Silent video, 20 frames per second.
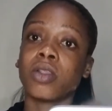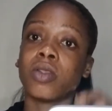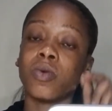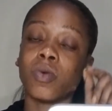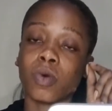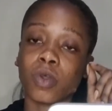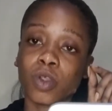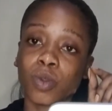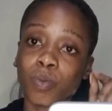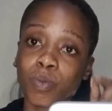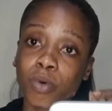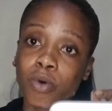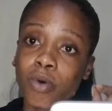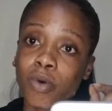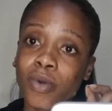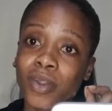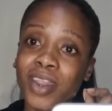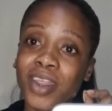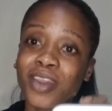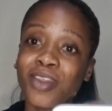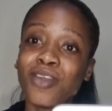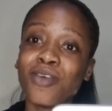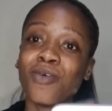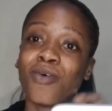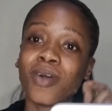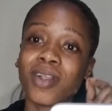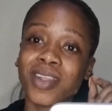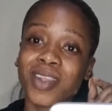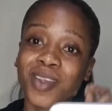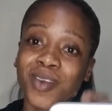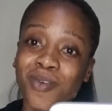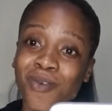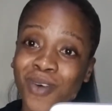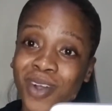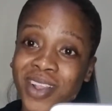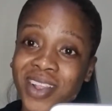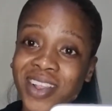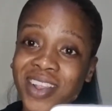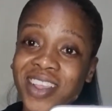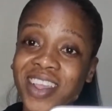he was bold, he knew what he
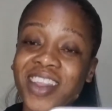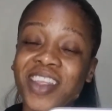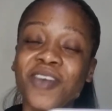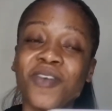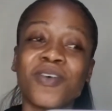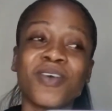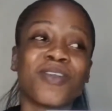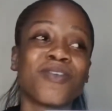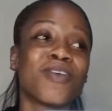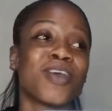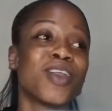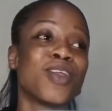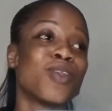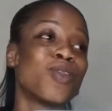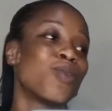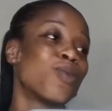wanted, he was ready